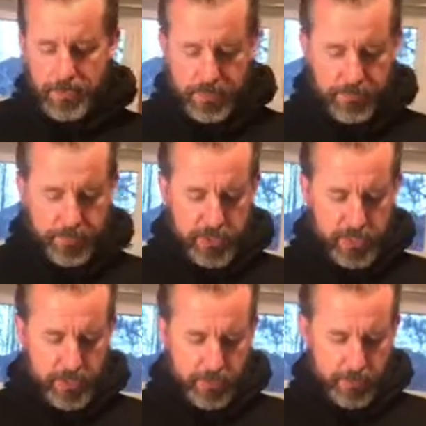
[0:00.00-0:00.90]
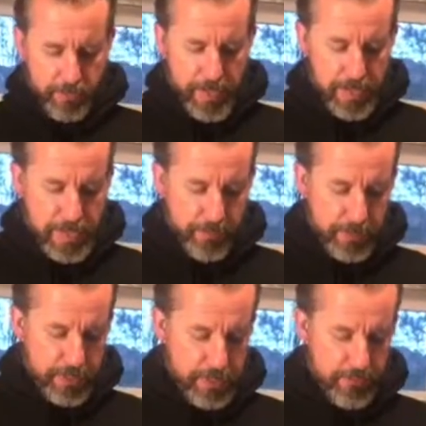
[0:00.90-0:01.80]
This particular
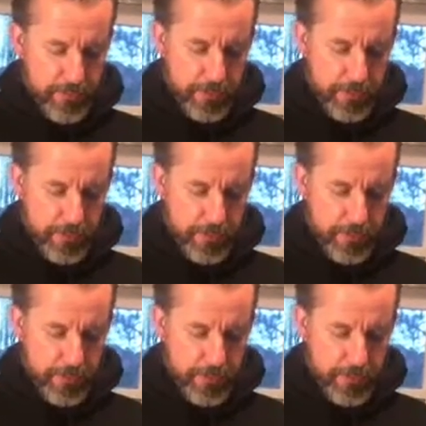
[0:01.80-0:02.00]
pineapple came